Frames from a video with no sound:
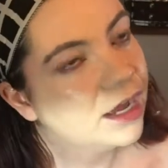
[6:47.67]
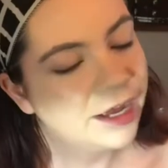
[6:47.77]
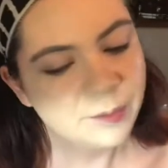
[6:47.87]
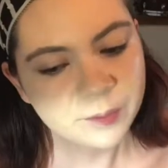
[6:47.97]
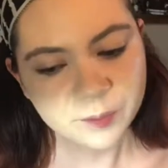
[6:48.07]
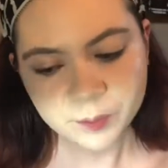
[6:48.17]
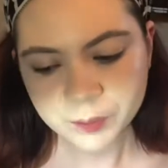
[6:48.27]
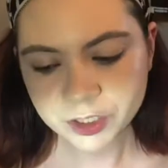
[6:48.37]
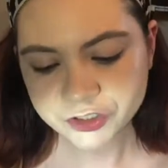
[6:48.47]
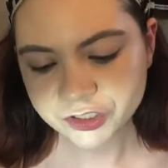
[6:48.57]
I'm
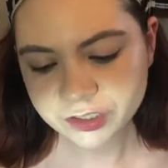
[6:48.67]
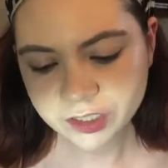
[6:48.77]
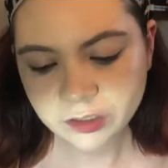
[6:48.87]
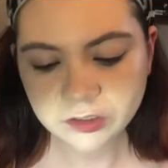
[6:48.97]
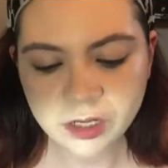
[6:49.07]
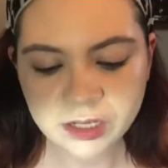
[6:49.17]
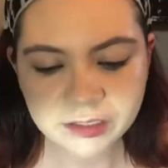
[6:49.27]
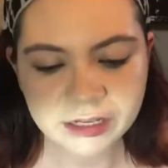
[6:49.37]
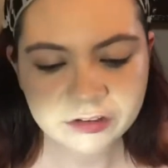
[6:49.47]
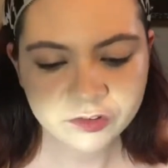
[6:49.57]
purchasing a lot
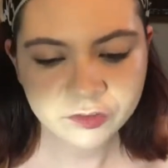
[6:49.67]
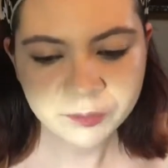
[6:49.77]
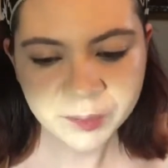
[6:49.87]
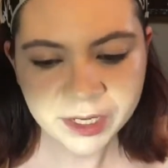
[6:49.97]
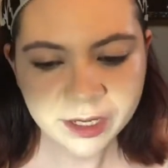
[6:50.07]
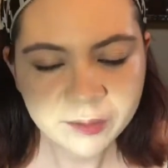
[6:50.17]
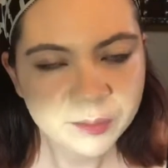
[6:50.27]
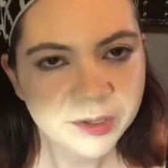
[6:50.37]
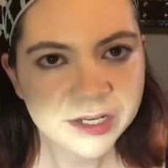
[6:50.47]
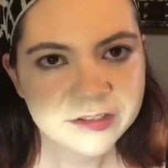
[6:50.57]
less from makeup
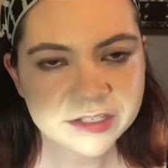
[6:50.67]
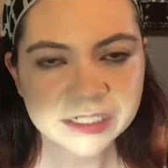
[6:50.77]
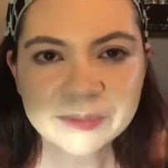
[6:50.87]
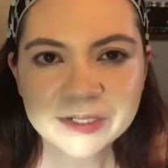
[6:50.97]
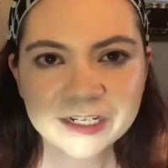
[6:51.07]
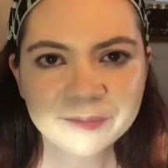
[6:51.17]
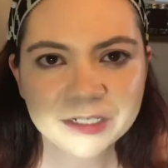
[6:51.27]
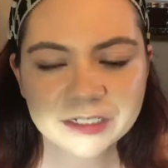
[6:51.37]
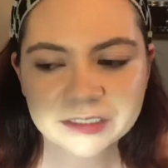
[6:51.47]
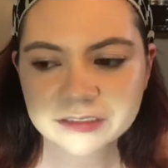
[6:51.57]
brands anyway
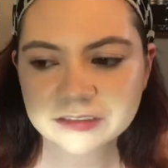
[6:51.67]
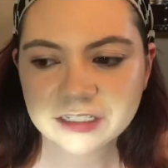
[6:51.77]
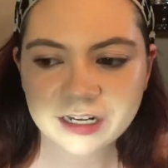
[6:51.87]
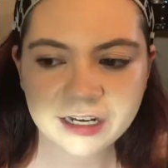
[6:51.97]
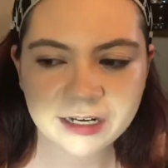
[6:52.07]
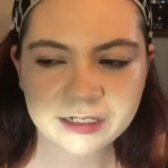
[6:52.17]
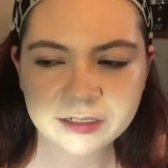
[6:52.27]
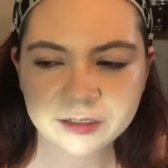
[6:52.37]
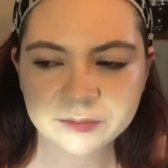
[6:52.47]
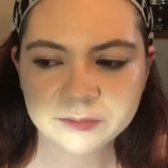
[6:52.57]
because I
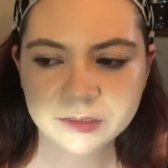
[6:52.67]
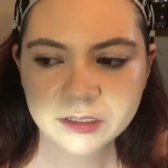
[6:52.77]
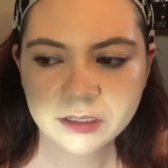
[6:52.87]
am